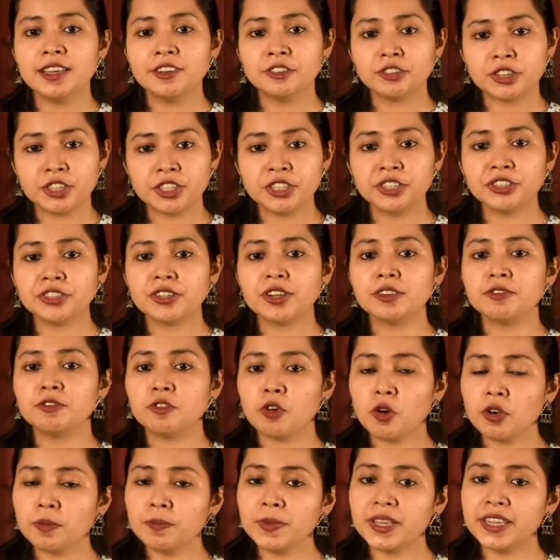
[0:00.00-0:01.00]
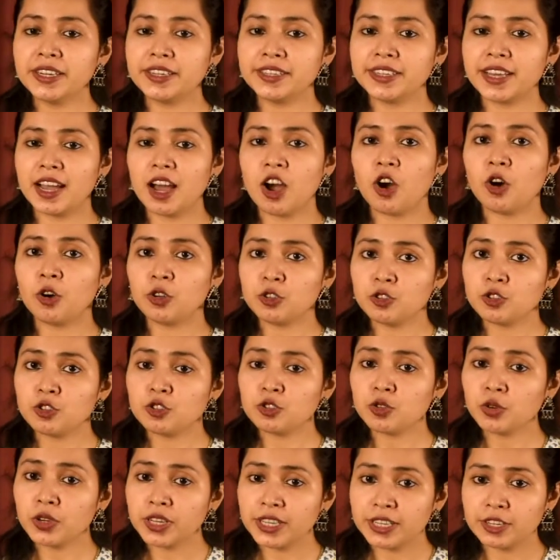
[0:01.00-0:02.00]
traditional folk media
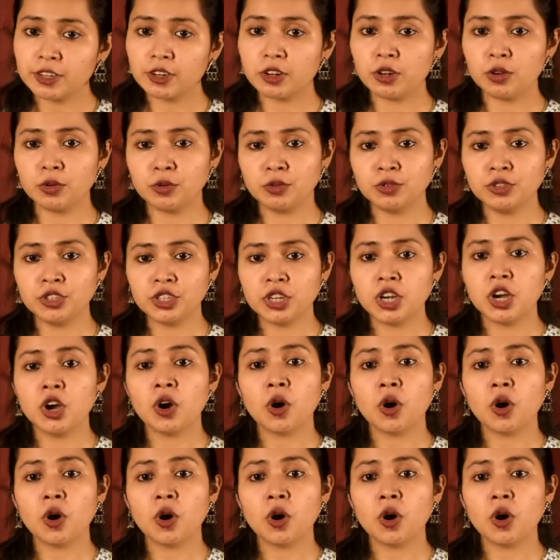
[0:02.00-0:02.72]
also include